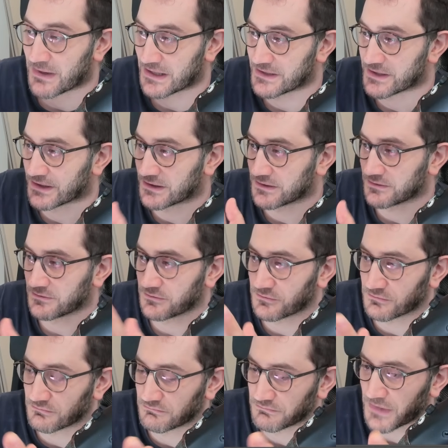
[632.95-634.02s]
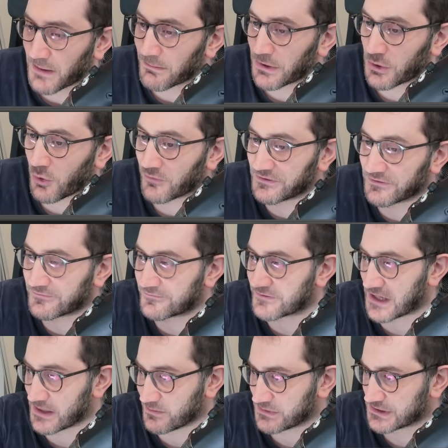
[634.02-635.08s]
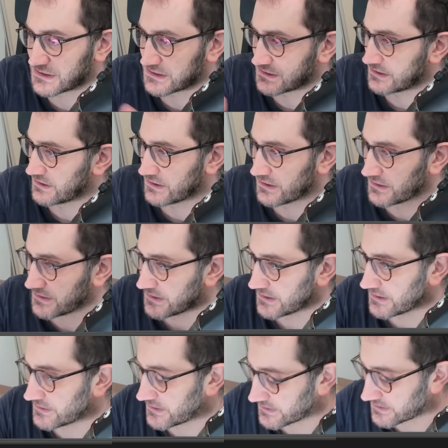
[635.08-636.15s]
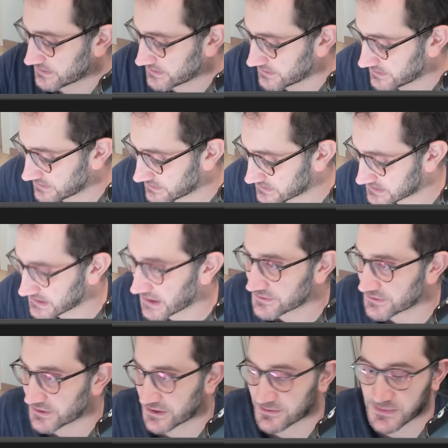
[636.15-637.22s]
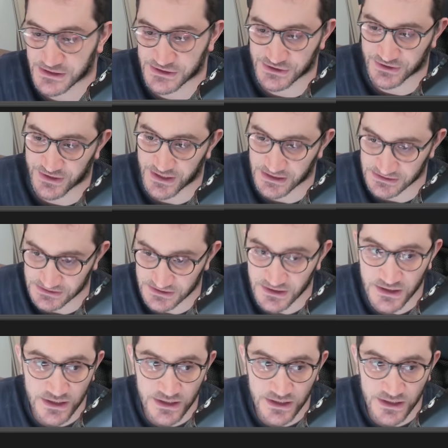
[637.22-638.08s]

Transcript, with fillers: the number of the frames that slider animation has.